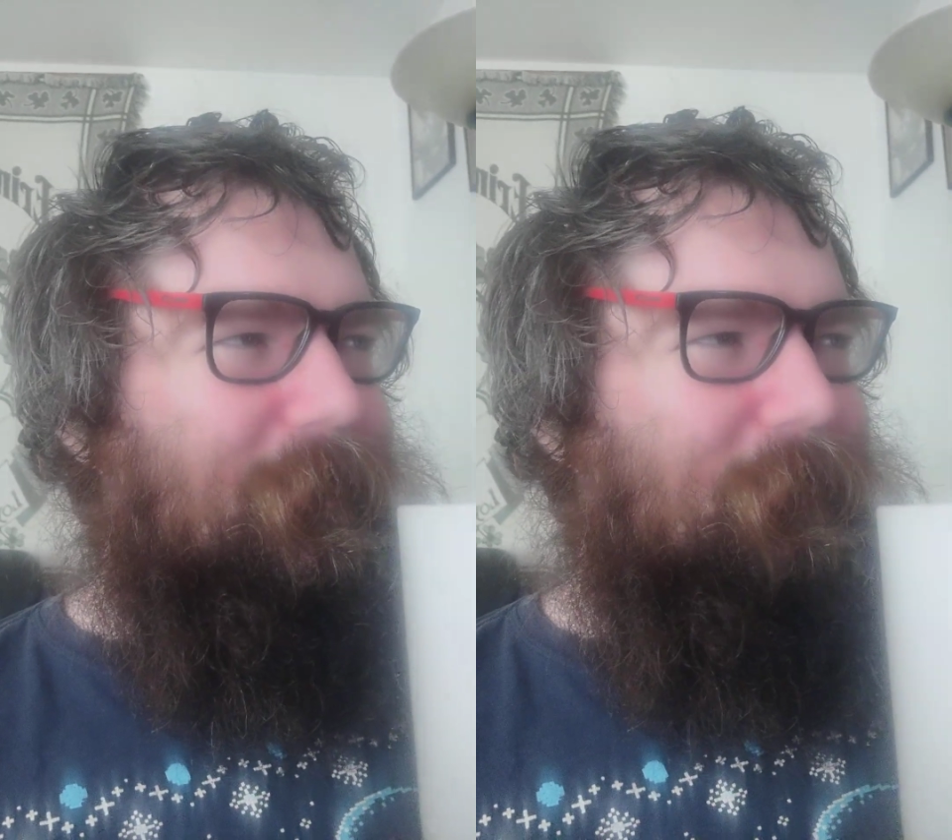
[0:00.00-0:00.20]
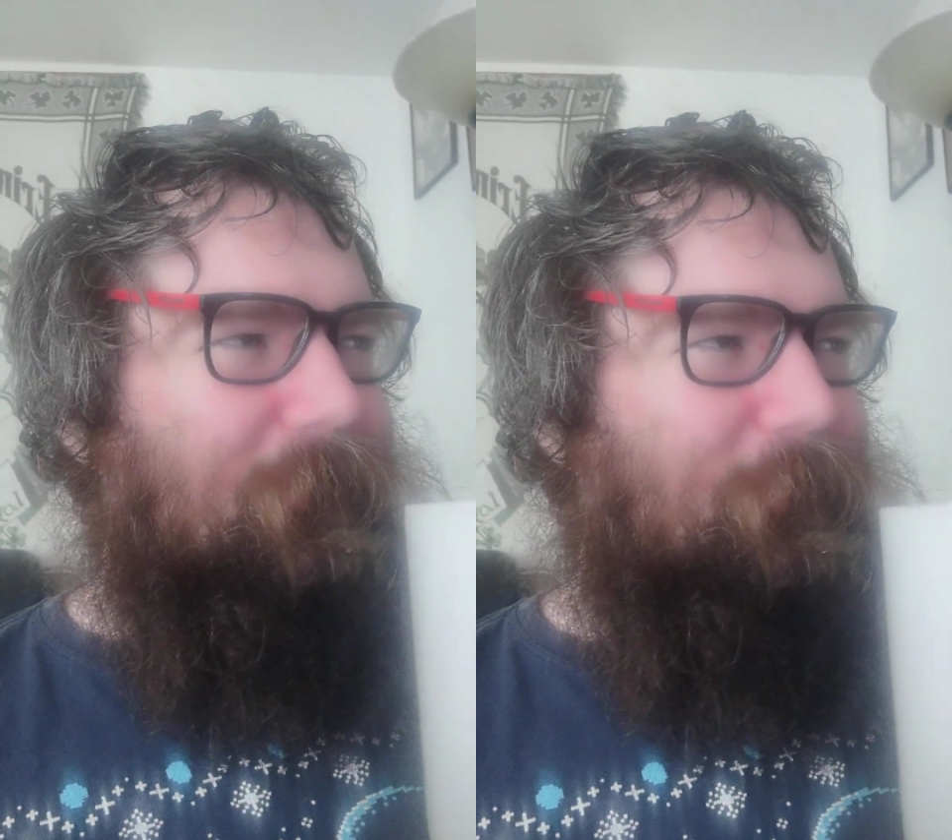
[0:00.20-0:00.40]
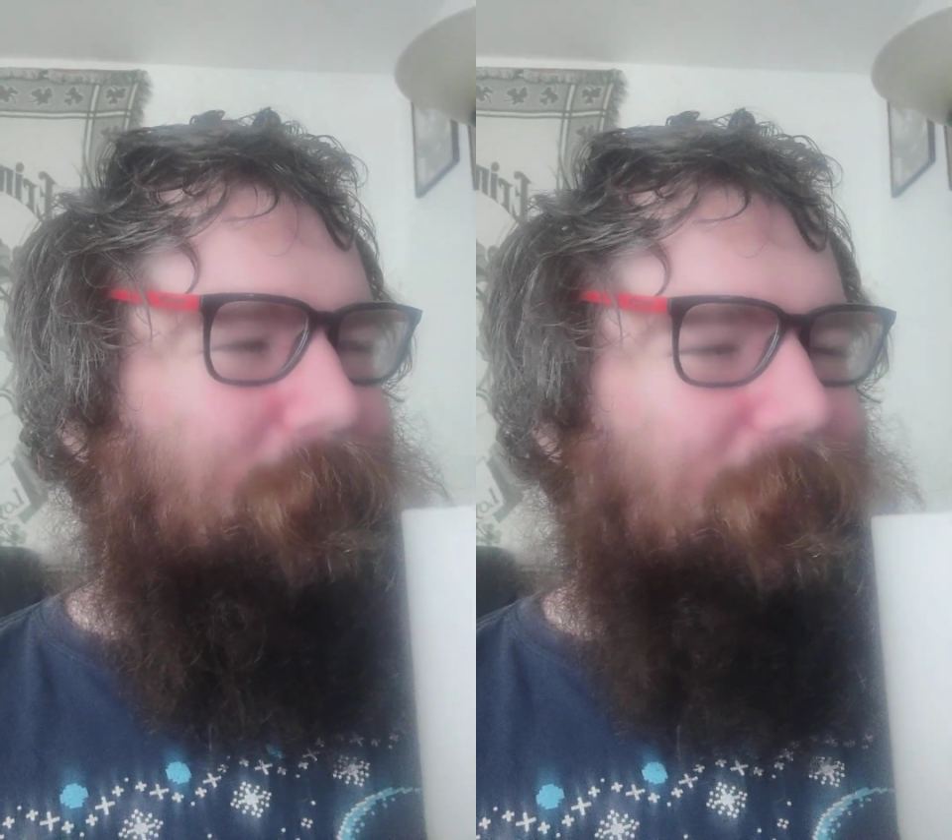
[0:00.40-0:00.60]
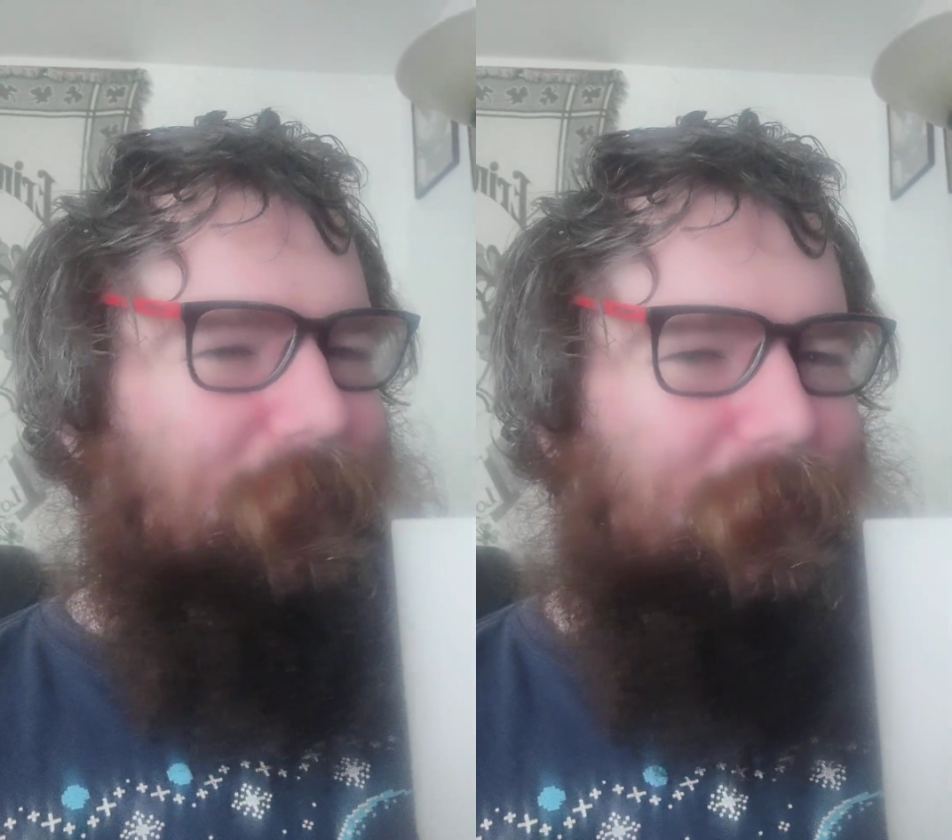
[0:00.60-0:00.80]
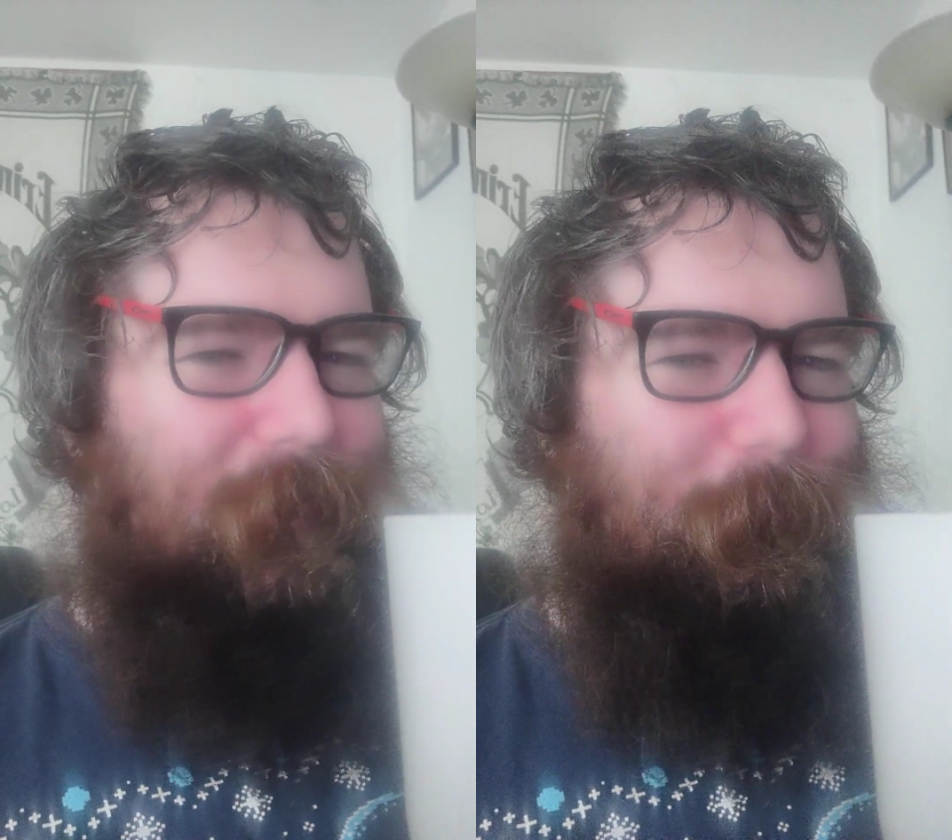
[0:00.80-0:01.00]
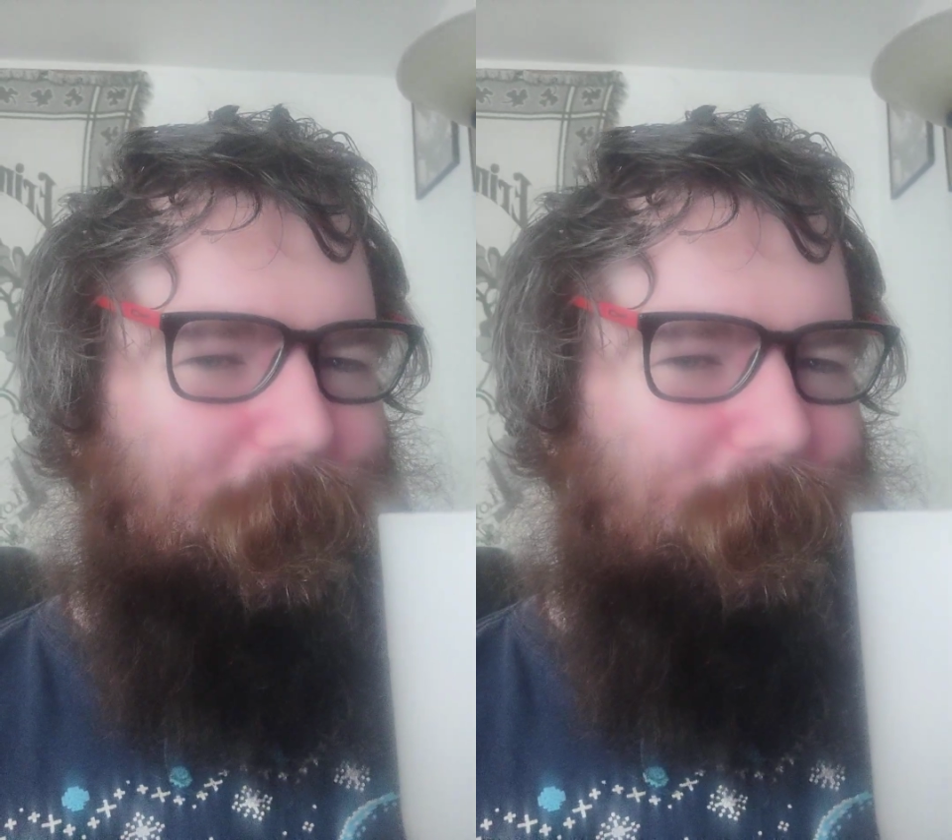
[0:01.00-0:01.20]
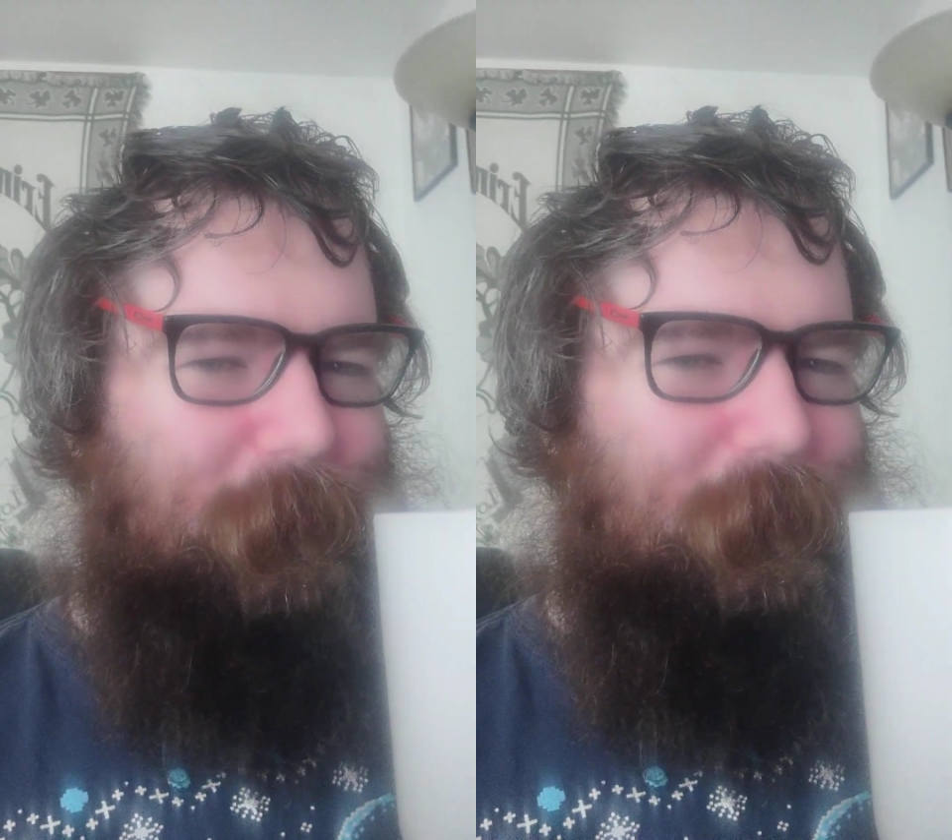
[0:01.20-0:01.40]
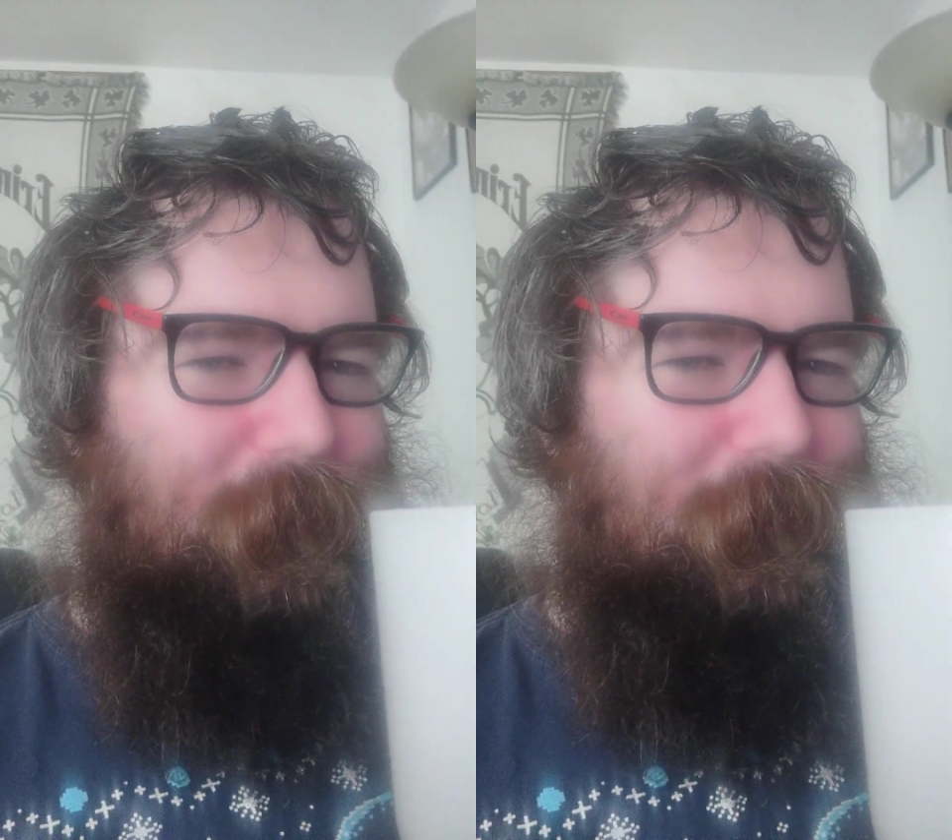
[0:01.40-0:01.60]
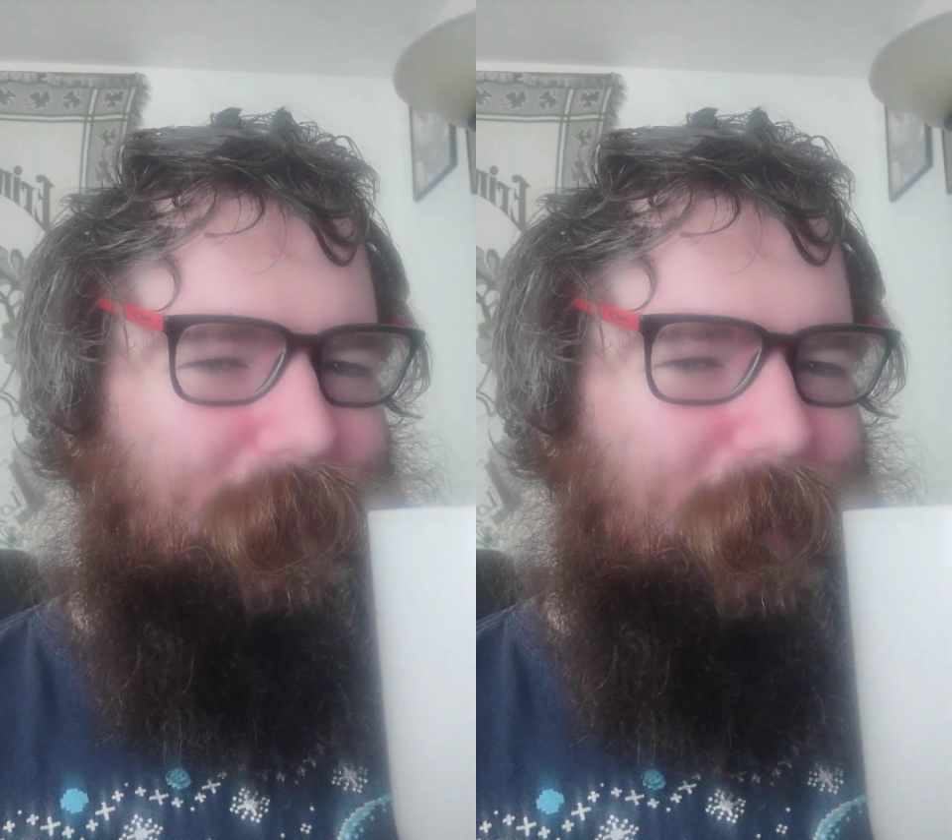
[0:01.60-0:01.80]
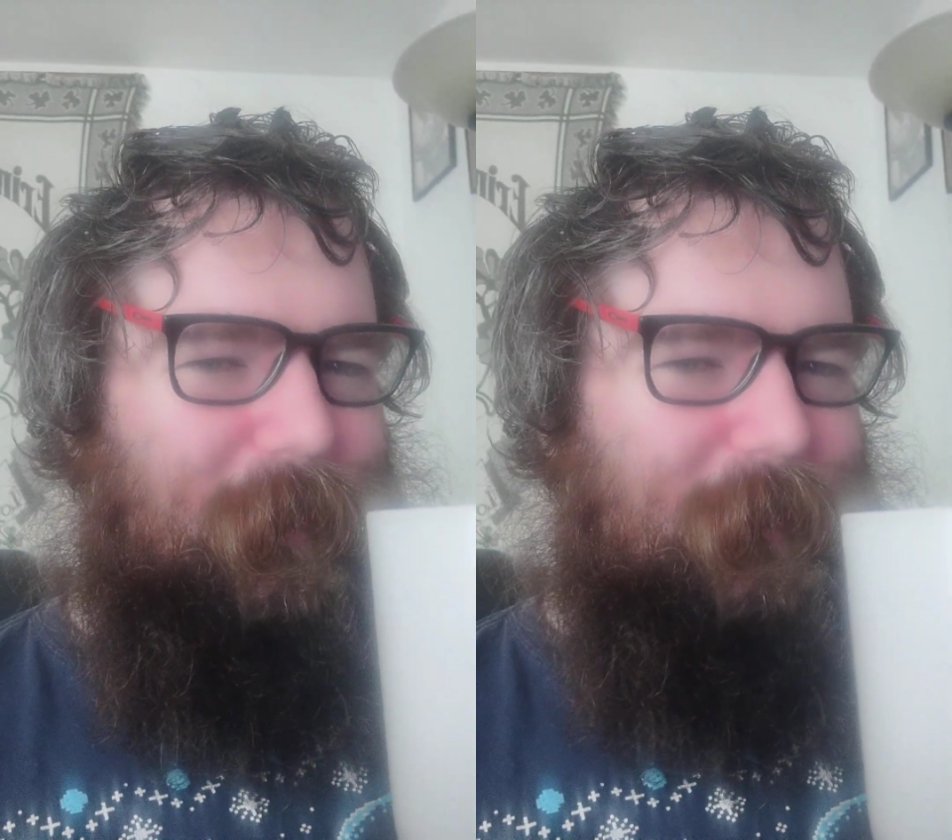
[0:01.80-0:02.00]
people don't tip as much on
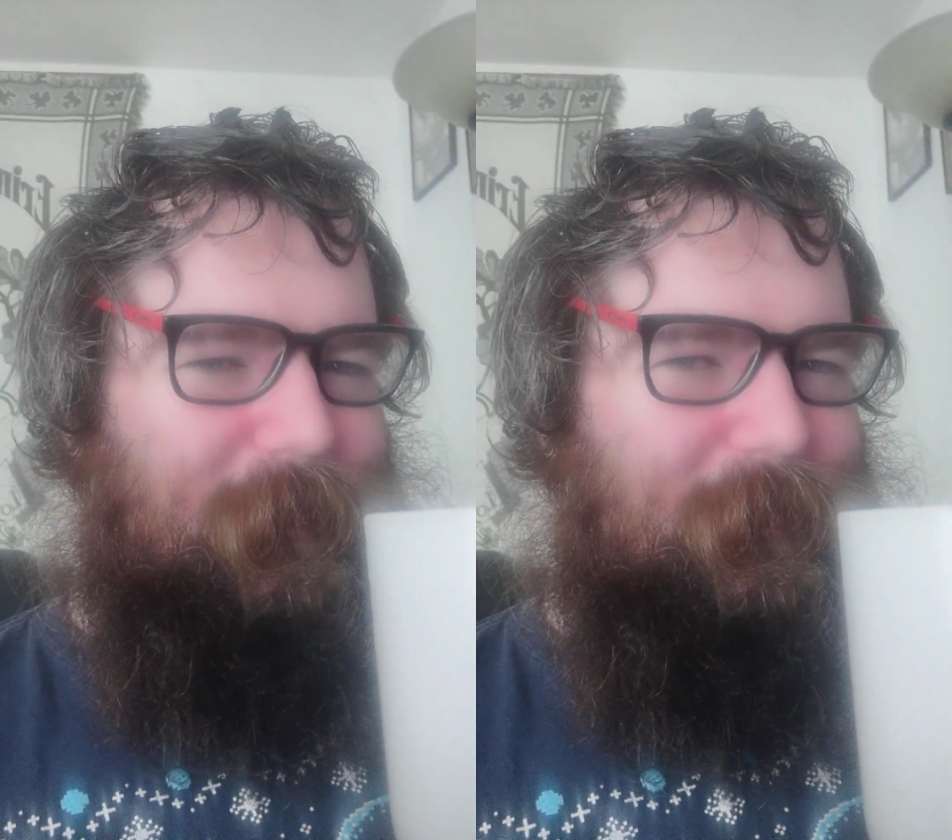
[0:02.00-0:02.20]
DoorDash,